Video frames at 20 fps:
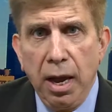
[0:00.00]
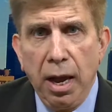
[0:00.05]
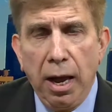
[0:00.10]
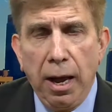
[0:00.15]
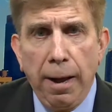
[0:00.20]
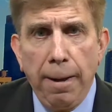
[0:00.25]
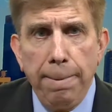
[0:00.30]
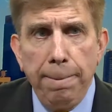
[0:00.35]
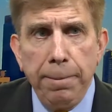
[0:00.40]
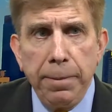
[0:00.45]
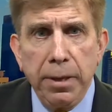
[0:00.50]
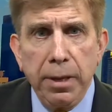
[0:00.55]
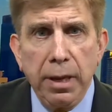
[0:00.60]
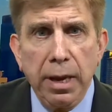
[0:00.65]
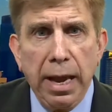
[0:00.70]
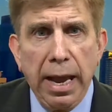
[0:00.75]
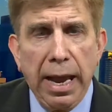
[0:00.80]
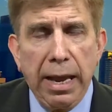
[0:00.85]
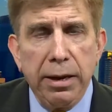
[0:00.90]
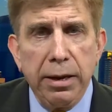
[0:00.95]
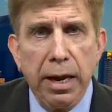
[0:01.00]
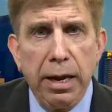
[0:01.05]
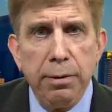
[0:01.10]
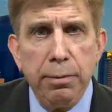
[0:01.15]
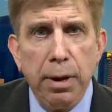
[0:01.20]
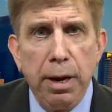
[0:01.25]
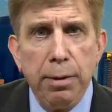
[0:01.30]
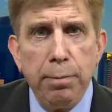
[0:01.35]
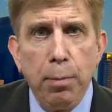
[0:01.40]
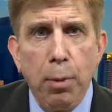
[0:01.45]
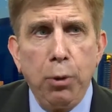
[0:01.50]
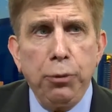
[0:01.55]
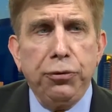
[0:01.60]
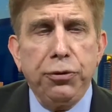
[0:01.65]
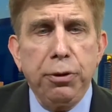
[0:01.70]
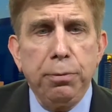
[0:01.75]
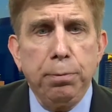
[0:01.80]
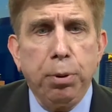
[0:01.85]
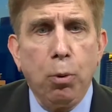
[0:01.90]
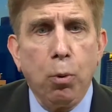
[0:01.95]
And
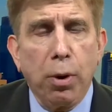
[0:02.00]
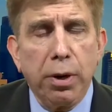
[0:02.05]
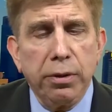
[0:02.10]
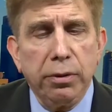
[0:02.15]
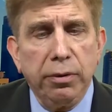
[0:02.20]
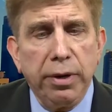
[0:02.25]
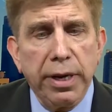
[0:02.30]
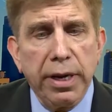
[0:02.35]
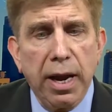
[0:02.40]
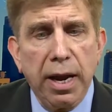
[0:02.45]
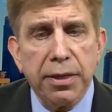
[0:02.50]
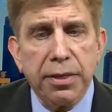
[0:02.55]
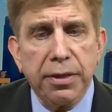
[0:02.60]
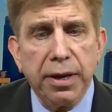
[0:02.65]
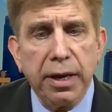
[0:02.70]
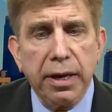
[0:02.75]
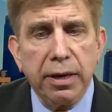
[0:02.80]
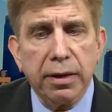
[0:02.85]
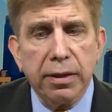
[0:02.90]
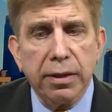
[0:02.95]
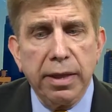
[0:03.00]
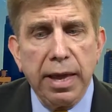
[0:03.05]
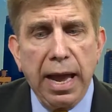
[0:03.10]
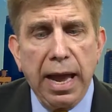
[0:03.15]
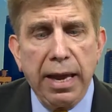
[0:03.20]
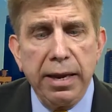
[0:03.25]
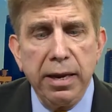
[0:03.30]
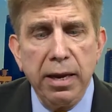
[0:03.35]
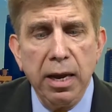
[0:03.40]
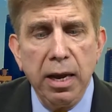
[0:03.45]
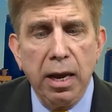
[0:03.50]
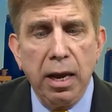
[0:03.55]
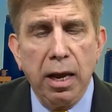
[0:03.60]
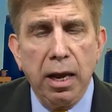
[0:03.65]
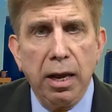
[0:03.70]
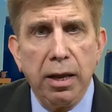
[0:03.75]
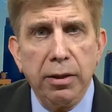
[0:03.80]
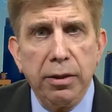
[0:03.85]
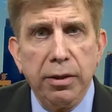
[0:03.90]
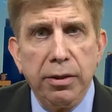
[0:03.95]
most importantly, I think that
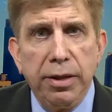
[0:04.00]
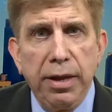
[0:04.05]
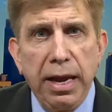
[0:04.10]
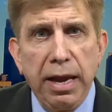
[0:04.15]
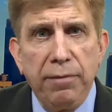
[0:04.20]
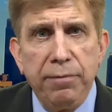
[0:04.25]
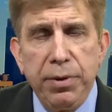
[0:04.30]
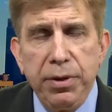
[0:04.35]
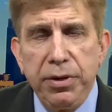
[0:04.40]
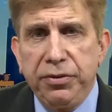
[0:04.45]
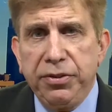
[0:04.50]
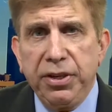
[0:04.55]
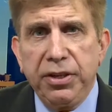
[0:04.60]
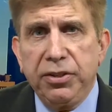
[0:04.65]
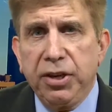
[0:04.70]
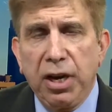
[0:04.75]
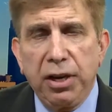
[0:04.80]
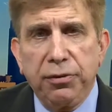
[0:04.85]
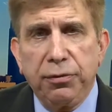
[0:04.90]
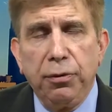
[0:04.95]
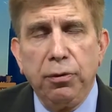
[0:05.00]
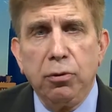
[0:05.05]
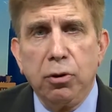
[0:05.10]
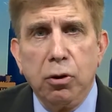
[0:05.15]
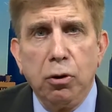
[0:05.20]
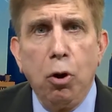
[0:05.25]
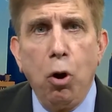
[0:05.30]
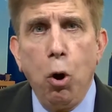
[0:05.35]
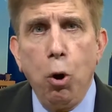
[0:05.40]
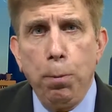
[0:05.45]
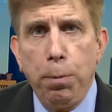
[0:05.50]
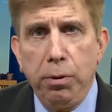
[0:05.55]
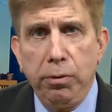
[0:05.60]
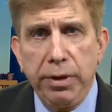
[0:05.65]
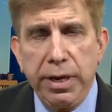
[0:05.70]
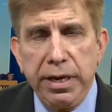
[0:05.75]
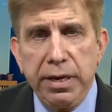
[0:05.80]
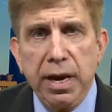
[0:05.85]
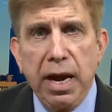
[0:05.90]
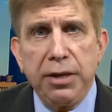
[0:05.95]
they have been successful
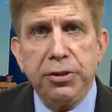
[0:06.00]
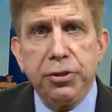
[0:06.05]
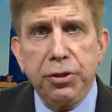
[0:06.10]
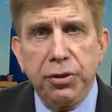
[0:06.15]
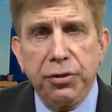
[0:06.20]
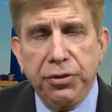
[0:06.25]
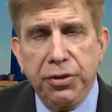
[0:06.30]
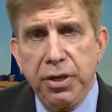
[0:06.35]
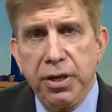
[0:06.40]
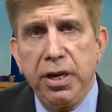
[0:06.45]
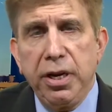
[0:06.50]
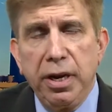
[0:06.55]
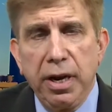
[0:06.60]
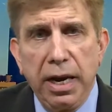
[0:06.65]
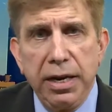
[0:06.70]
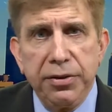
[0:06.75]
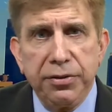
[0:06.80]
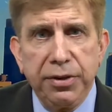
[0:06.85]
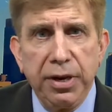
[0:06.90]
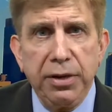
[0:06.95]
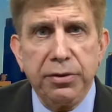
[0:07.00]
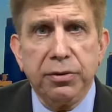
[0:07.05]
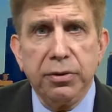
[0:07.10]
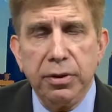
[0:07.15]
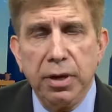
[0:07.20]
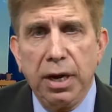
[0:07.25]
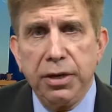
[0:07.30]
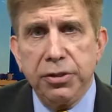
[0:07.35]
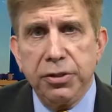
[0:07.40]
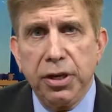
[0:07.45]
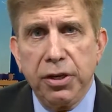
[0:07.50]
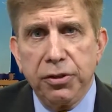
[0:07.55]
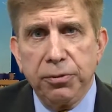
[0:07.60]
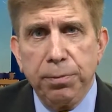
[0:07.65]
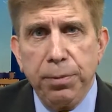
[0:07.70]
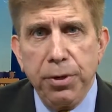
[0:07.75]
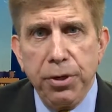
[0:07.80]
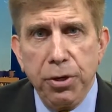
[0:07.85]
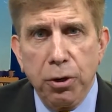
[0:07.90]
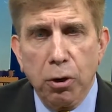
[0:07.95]
globally, not just in the United States or not just
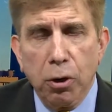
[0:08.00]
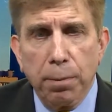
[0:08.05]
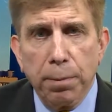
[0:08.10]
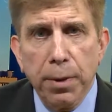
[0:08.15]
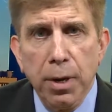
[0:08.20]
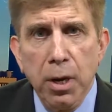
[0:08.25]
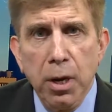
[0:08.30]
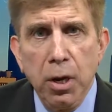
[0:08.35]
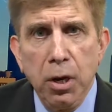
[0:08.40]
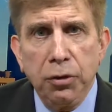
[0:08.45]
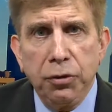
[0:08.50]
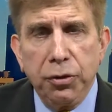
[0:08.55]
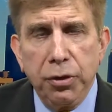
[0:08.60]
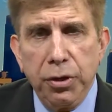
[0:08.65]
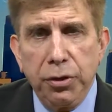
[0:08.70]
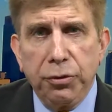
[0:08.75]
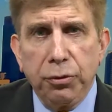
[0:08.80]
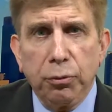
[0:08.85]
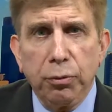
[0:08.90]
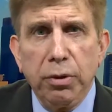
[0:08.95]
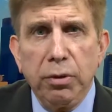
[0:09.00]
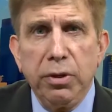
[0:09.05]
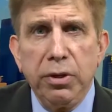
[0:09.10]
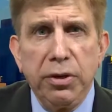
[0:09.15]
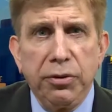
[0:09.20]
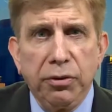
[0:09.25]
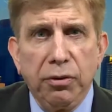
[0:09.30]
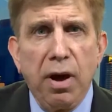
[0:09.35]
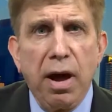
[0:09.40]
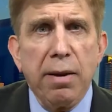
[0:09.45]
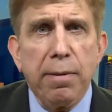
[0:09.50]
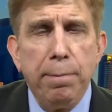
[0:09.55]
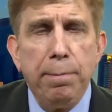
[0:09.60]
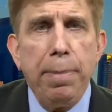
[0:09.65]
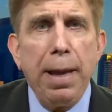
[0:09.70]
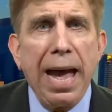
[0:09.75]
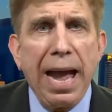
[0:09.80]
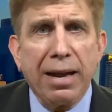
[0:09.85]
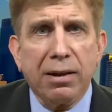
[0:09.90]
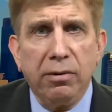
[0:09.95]
in Europe. So there's a lot of
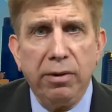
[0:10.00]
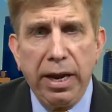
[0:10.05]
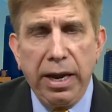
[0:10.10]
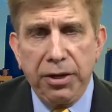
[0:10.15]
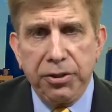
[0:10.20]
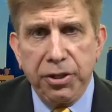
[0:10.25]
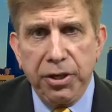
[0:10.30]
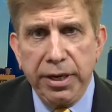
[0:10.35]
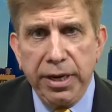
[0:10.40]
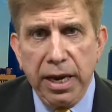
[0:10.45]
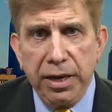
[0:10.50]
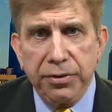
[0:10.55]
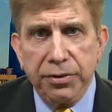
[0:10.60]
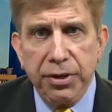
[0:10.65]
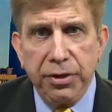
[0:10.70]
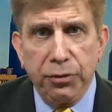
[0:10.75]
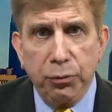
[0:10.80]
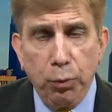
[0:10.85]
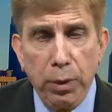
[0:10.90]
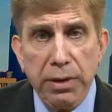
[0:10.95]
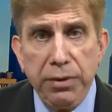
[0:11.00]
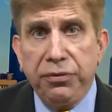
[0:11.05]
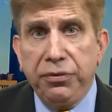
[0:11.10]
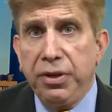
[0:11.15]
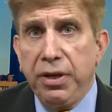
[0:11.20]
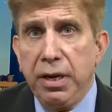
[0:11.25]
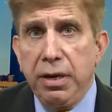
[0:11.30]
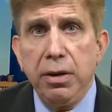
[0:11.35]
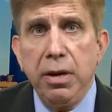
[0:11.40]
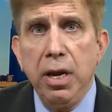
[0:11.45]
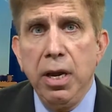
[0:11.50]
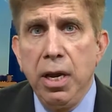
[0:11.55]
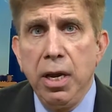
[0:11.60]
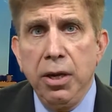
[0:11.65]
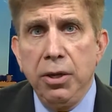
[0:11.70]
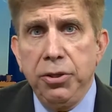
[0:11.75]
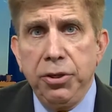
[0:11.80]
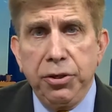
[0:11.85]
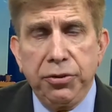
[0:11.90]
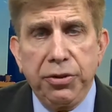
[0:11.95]
backlash against this. We've seen
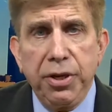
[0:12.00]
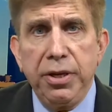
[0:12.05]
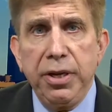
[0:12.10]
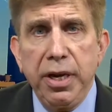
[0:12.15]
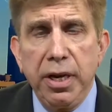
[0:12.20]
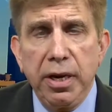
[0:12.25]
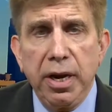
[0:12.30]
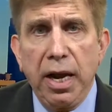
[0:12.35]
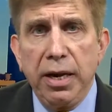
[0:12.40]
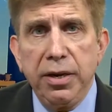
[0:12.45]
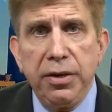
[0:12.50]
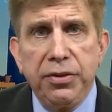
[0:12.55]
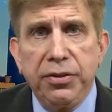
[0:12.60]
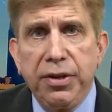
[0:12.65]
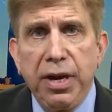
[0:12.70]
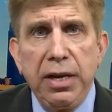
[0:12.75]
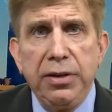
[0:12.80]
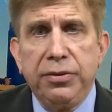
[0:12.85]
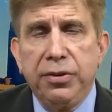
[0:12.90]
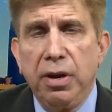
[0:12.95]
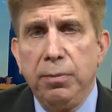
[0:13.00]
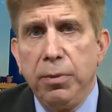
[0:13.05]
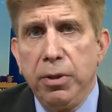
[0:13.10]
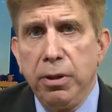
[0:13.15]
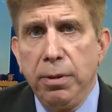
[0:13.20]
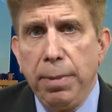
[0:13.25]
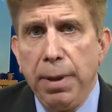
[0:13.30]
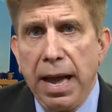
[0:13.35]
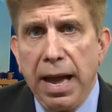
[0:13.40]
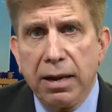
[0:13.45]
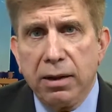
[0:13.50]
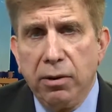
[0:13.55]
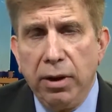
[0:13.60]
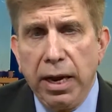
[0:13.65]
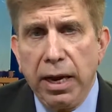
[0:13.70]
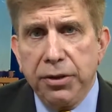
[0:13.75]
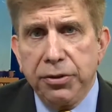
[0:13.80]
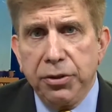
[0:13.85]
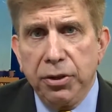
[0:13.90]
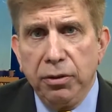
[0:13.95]
just in the United States some of the
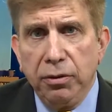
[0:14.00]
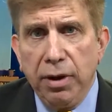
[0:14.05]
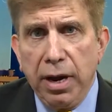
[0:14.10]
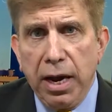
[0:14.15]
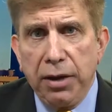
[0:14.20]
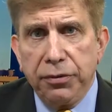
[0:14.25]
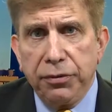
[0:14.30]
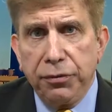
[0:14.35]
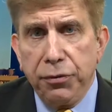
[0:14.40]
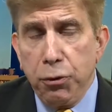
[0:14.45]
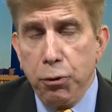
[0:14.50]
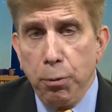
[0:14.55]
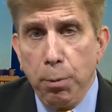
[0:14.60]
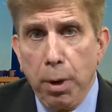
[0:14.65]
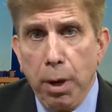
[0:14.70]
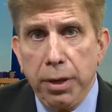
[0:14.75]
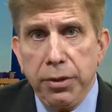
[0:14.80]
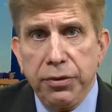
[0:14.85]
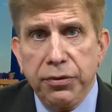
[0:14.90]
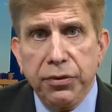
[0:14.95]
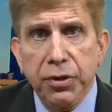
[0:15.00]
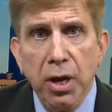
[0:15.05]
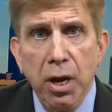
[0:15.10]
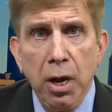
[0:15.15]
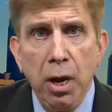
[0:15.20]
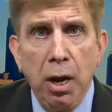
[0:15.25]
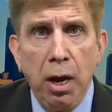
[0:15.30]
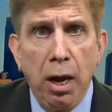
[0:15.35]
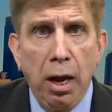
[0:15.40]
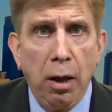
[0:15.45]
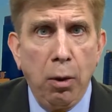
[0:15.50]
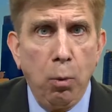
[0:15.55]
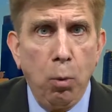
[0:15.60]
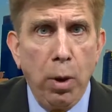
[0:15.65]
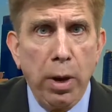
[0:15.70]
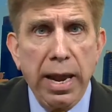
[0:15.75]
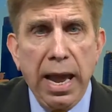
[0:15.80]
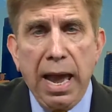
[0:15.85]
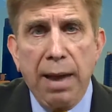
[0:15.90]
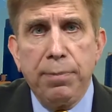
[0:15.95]
backlash in the last few months.
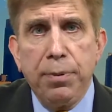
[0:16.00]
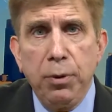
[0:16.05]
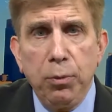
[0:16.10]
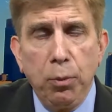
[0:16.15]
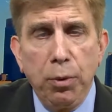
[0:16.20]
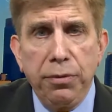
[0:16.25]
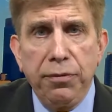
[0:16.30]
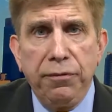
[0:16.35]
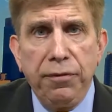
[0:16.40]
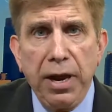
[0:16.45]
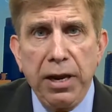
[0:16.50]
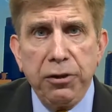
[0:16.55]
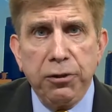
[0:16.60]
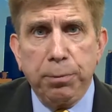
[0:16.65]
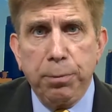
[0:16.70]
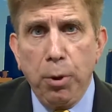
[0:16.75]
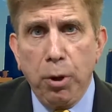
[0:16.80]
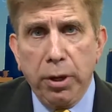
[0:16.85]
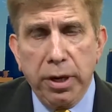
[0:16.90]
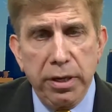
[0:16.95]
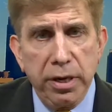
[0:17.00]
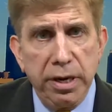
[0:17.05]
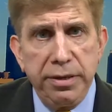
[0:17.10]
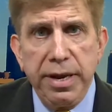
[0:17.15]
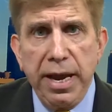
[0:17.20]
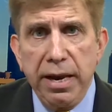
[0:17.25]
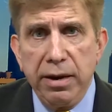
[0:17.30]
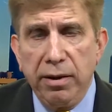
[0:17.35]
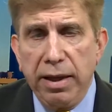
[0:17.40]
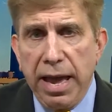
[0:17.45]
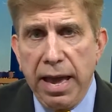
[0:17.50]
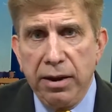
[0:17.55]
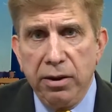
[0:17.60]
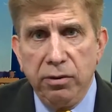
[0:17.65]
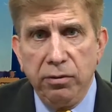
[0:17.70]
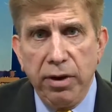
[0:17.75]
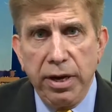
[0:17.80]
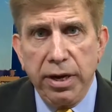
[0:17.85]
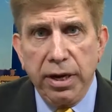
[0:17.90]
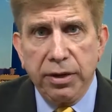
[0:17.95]
What happened with Facebook and the data
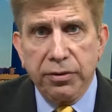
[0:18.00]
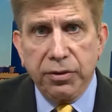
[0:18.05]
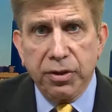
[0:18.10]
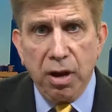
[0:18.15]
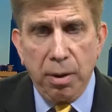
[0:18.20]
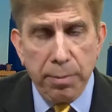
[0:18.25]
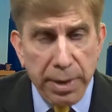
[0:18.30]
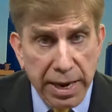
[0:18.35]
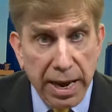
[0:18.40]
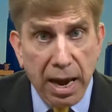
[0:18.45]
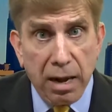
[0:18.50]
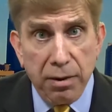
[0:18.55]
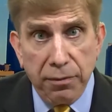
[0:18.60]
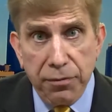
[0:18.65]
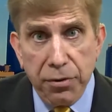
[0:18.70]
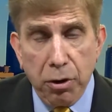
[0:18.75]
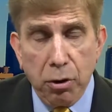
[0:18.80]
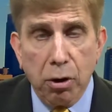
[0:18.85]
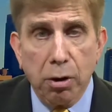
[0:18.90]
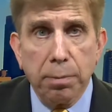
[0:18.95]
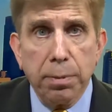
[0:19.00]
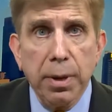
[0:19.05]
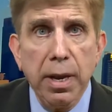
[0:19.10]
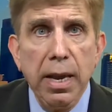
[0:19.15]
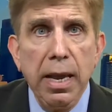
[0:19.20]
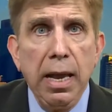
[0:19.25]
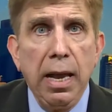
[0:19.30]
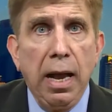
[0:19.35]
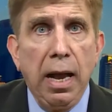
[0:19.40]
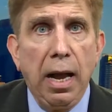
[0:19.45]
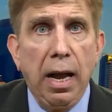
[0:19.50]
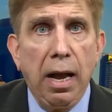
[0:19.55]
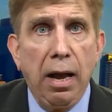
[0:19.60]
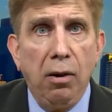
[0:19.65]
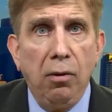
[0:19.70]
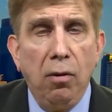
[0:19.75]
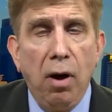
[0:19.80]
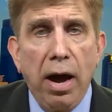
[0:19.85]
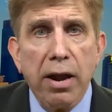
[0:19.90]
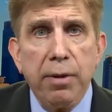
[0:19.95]
analytics coming out of Europe.
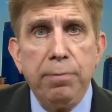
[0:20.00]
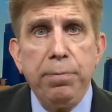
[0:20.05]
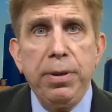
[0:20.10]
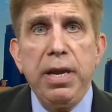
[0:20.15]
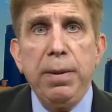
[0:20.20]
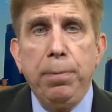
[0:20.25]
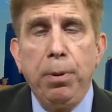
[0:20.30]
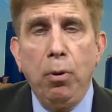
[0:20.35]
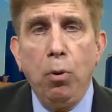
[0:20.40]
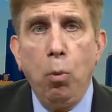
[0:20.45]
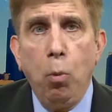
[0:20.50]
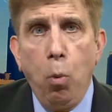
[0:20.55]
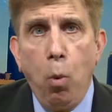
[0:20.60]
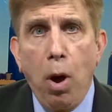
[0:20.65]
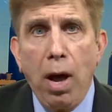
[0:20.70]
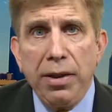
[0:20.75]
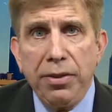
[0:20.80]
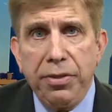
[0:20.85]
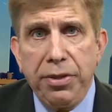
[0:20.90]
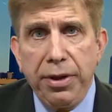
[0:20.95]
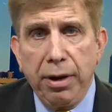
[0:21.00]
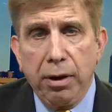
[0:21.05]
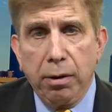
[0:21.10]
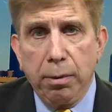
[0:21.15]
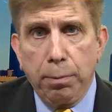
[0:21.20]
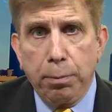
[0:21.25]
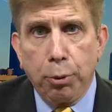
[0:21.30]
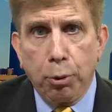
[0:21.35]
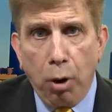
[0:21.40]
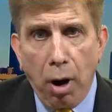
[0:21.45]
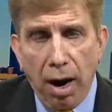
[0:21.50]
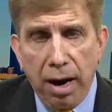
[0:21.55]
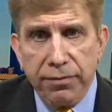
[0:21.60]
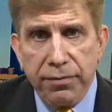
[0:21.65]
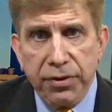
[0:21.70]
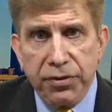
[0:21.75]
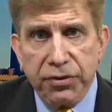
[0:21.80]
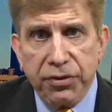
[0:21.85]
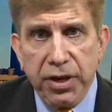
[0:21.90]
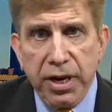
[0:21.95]
A lot of people want their
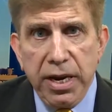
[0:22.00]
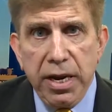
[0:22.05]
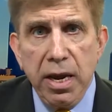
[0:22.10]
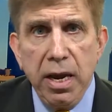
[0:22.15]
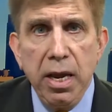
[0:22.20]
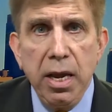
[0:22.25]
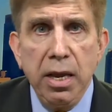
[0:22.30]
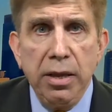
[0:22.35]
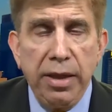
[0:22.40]
privacy.